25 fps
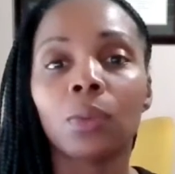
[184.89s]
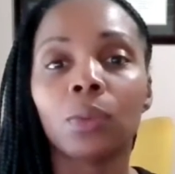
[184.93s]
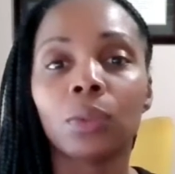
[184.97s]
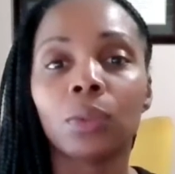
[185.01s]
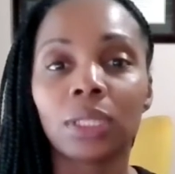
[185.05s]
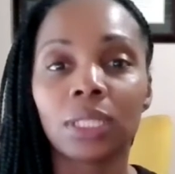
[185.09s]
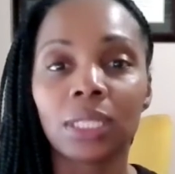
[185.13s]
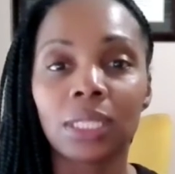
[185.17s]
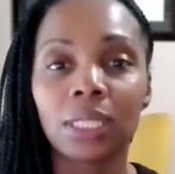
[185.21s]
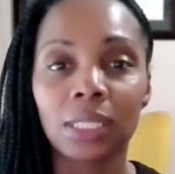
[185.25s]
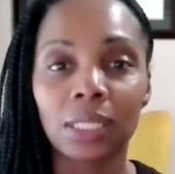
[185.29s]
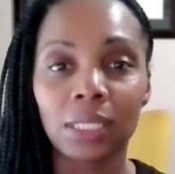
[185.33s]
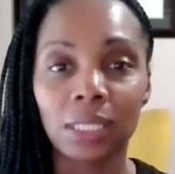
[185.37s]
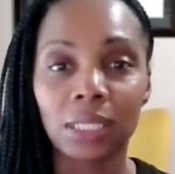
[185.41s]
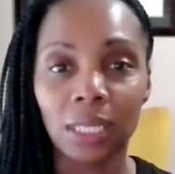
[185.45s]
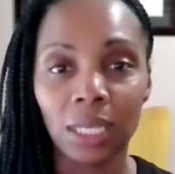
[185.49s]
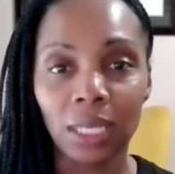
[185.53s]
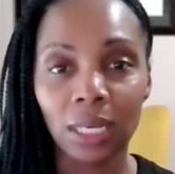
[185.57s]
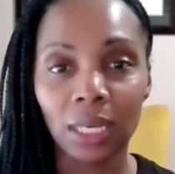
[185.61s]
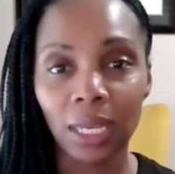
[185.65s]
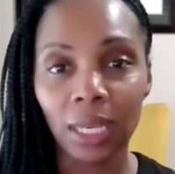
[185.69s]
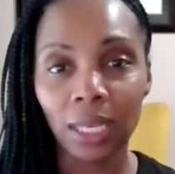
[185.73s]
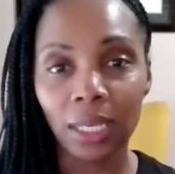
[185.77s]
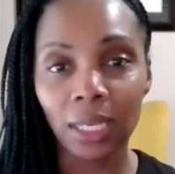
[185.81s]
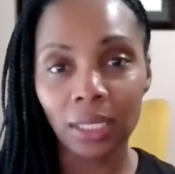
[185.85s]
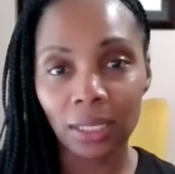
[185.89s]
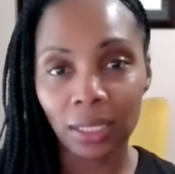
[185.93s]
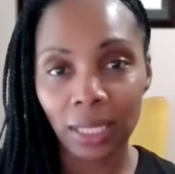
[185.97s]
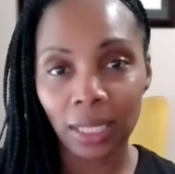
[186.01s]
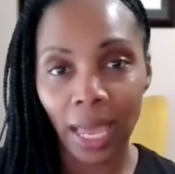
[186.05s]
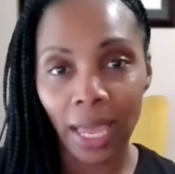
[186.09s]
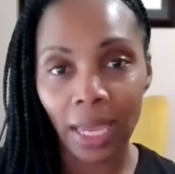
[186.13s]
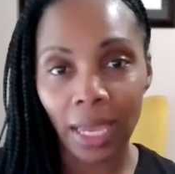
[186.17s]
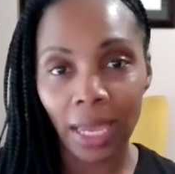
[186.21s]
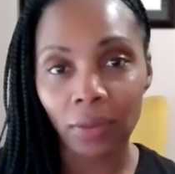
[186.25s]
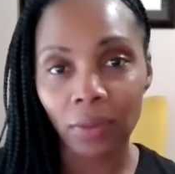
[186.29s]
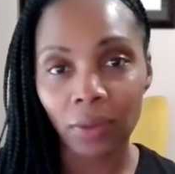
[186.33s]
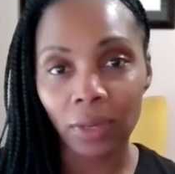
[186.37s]
with the CD
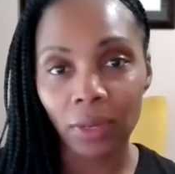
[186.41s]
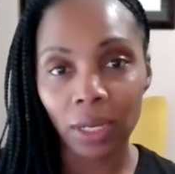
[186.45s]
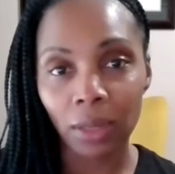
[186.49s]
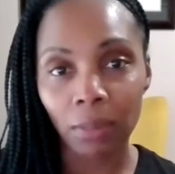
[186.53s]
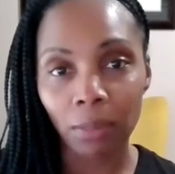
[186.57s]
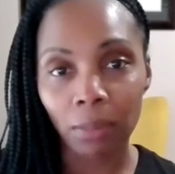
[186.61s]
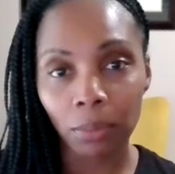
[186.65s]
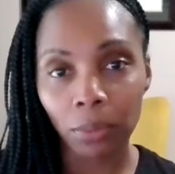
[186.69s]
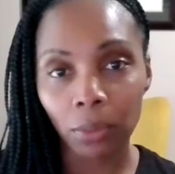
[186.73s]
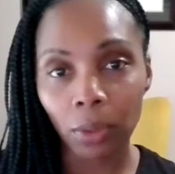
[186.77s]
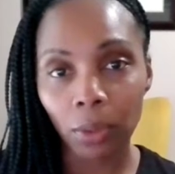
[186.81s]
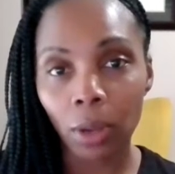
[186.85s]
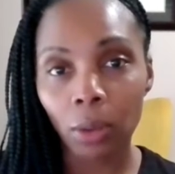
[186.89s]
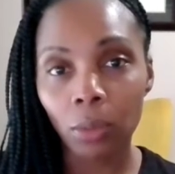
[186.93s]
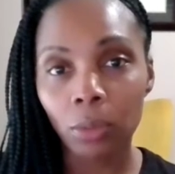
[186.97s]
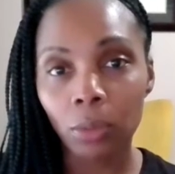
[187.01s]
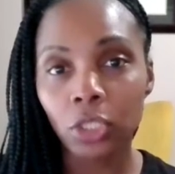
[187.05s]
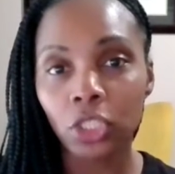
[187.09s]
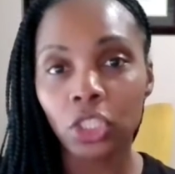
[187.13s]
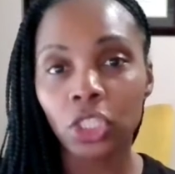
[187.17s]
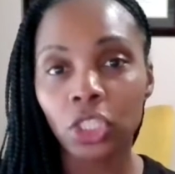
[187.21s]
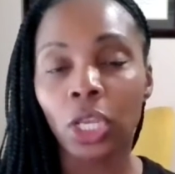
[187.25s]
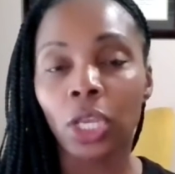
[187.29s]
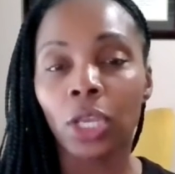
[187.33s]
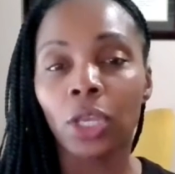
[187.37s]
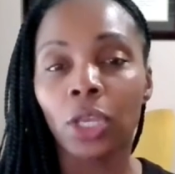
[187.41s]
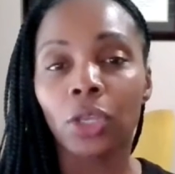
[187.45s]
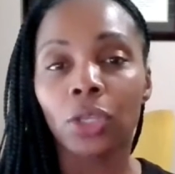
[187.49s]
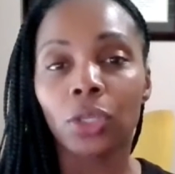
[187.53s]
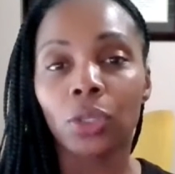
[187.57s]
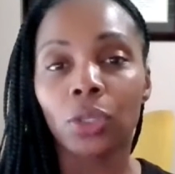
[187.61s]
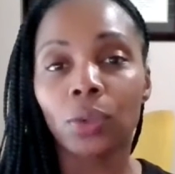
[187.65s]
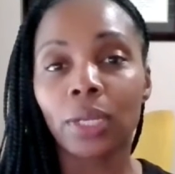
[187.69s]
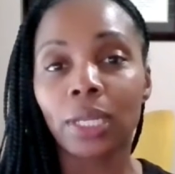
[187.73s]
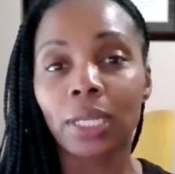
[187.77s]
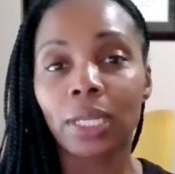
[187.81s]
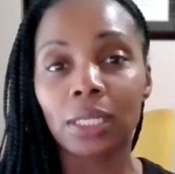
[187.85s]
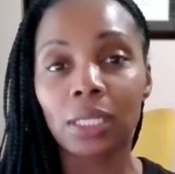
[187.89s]
laddering approach,
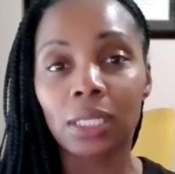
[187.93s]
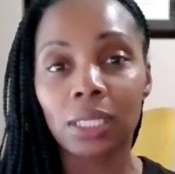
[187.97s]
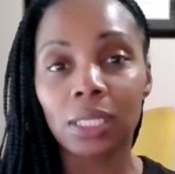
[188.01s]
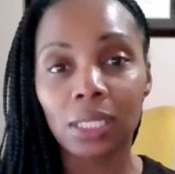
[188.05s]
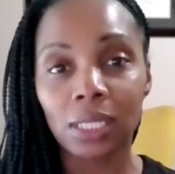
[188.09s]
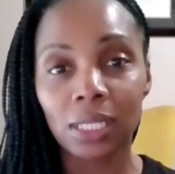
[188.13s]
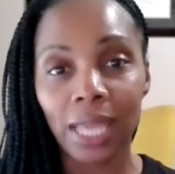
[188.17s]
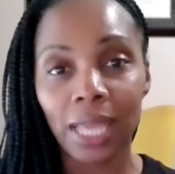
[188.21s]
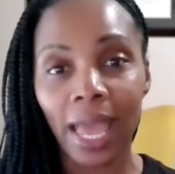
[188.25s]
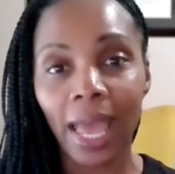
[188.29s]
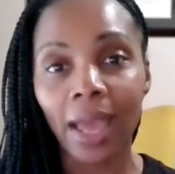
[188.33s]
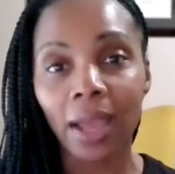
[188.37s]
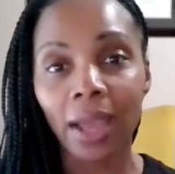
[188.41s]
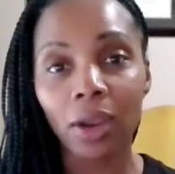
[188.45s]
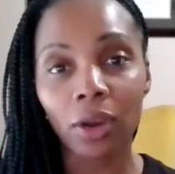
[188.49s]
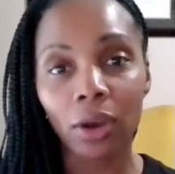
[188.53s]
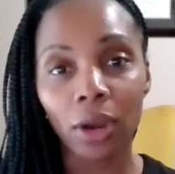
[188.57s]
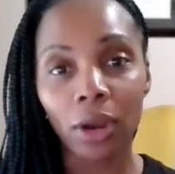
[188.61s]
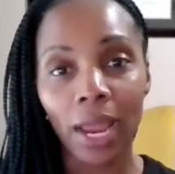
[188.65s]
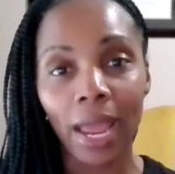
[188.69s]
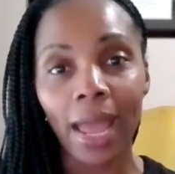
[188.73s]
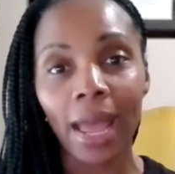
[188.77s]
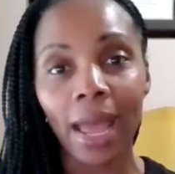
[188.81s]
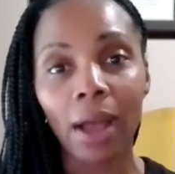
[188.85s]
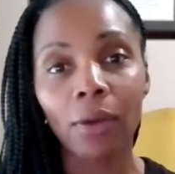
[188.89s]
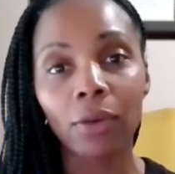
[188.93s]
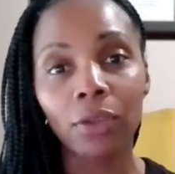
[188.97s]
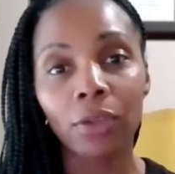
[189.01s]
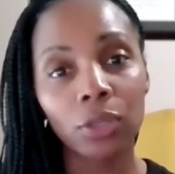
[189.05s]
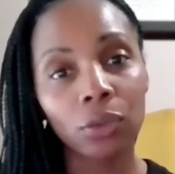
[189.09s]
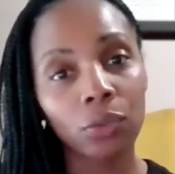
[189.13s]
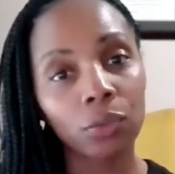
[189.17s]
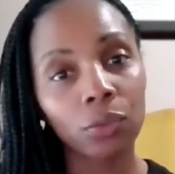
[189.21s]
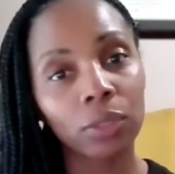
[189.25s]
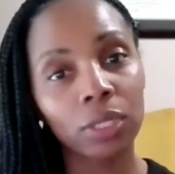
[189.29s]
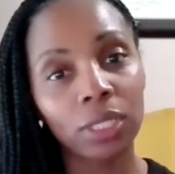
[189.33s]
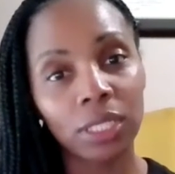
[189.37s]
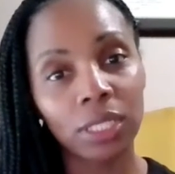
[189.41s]
you can stagger how
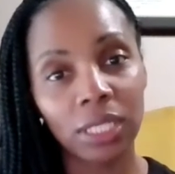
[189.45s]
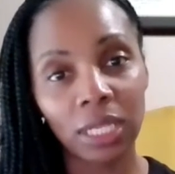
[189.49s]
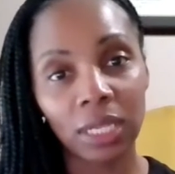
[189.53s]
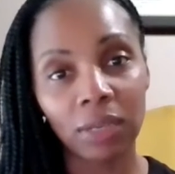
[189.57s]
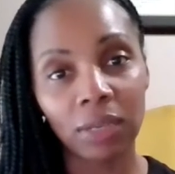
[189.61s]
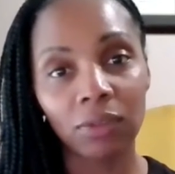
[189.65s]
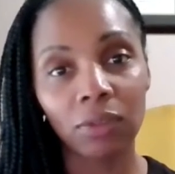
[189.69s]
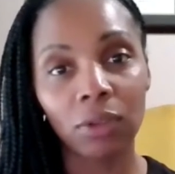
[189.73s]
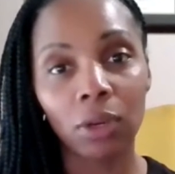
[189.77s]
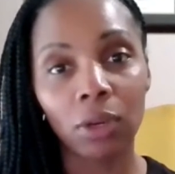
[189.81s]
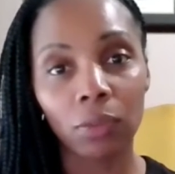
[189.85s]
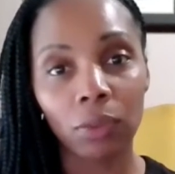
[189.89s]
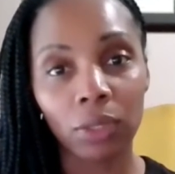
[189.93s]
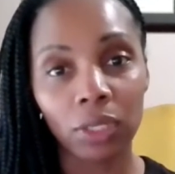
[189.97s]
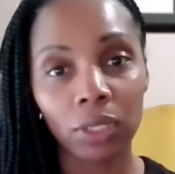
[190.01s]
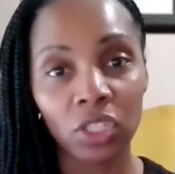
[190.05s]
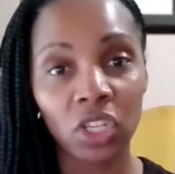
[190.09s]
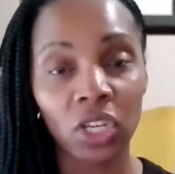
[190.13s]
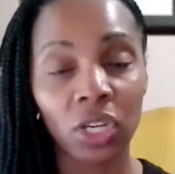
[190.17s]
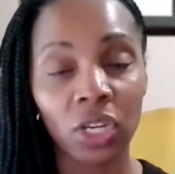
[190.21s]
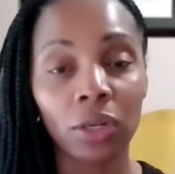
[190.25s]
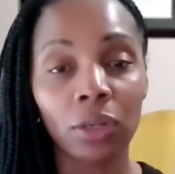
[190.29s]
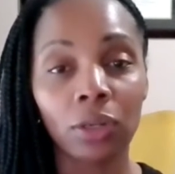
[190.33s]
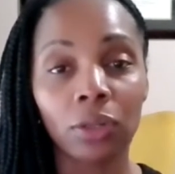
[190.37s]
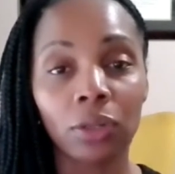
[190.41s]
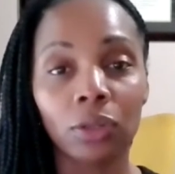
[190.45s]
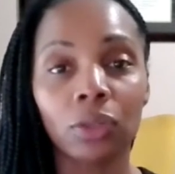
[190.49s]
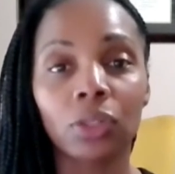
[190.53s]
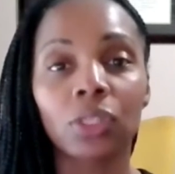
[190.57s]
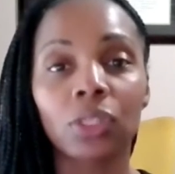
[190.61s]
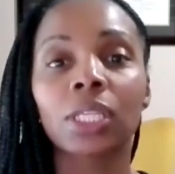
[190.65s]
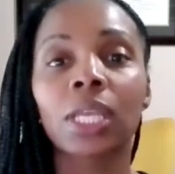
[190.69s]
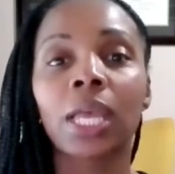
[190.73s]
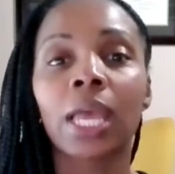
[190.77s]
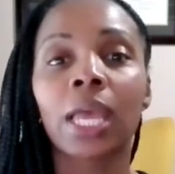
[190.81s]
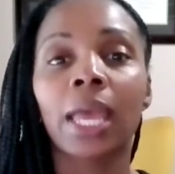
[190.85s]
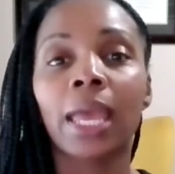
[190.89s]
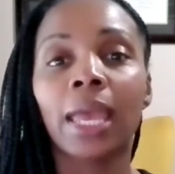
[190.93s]
you receive your
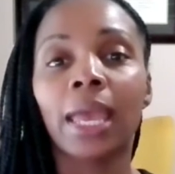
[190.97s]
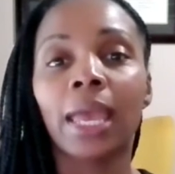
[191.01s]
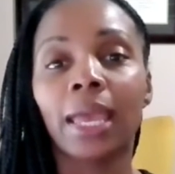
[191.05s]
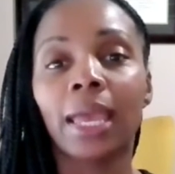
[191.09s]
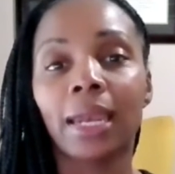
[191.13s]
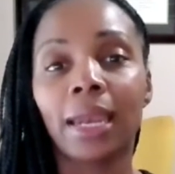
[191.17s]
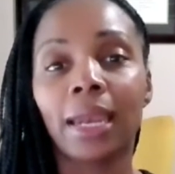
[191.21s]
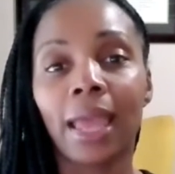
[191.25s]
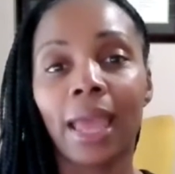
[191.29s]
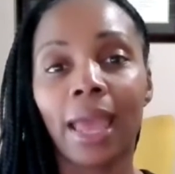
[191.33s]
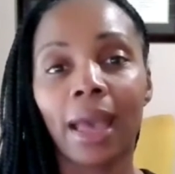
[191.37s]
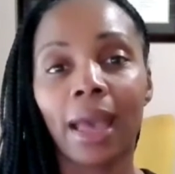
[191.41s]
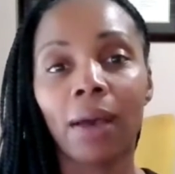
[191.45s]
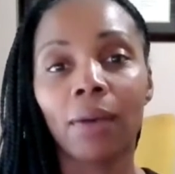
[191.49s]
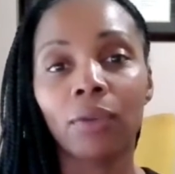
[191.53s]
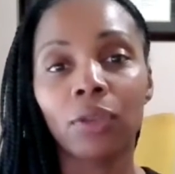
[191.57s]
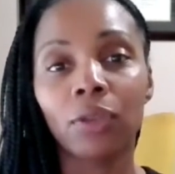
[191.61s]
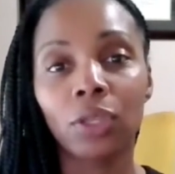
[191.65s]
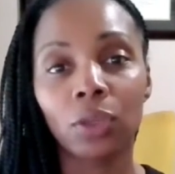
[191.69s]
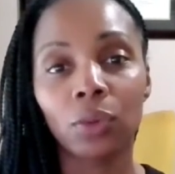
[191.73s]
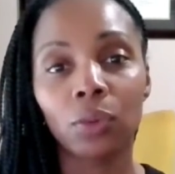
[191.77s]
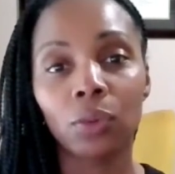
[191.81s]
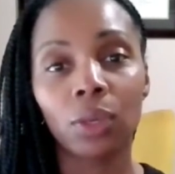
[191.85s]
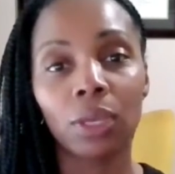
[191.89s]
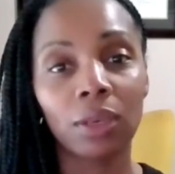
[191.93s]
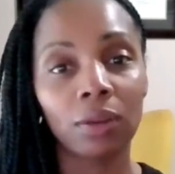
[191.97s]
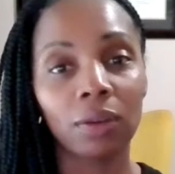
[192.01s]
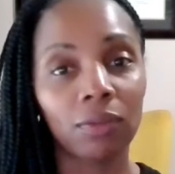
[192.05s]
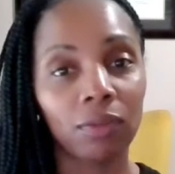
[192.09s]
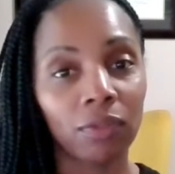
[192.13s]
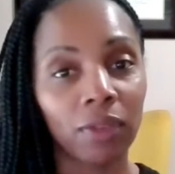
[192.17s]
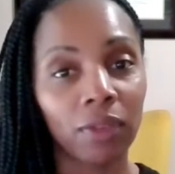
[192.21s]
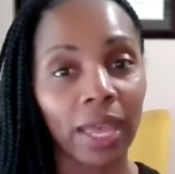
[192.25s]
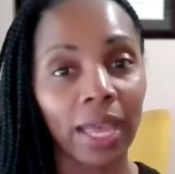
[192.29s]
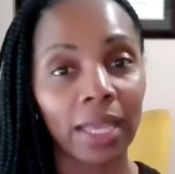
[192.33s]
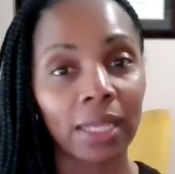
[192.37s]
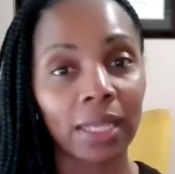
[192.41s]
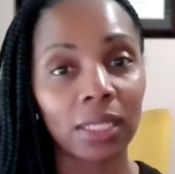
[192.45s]
returns and how you
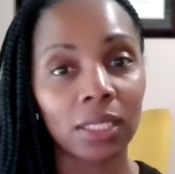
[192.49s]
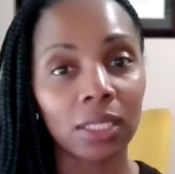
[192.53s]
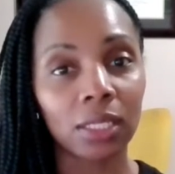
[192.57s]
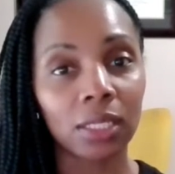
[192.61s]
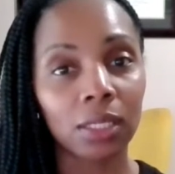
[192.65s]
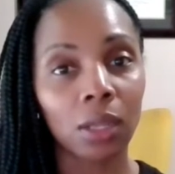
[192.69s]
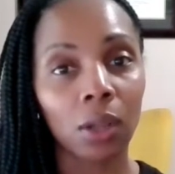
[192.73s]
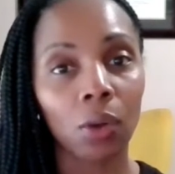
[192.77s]
invest.